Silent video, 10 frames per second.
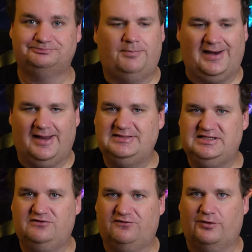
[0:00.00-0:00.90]
By
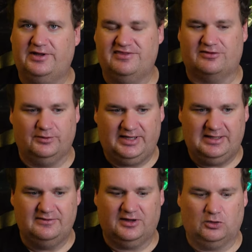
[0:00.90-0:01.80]

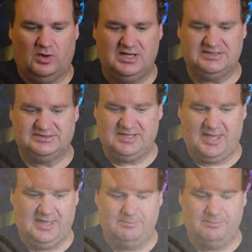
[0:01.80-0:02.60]
1943, there was a